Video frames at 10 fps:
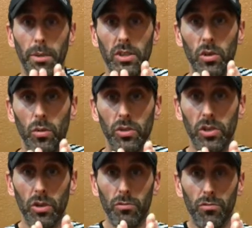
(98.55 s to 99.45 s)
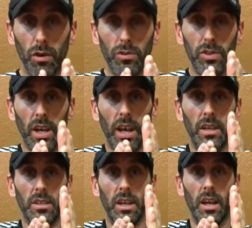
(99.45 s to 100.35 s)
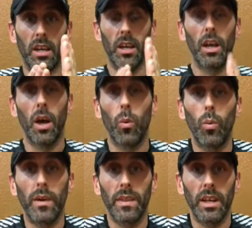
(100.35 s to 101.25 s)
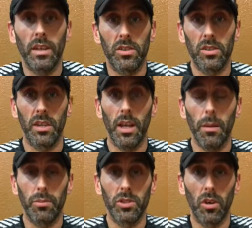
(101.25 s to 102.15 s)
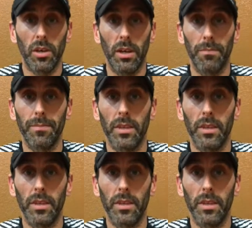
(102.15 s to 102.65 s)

but it's also rotating within its hip socket.